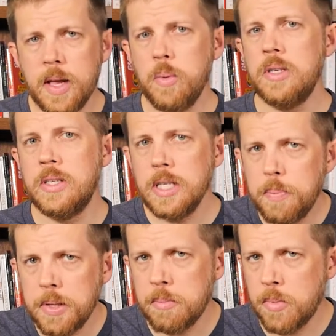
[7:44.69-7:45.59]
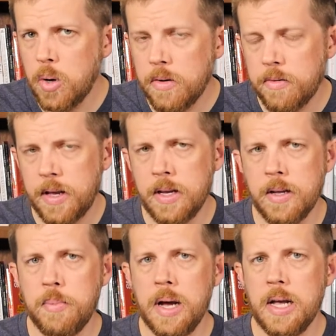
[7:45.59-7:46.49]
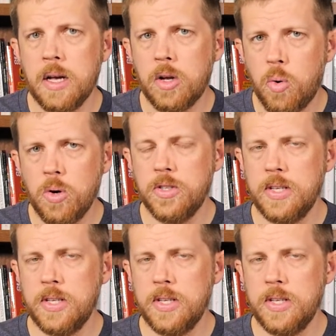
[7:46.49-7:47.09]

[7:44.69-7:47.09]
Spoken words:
They were deeply motivated by a core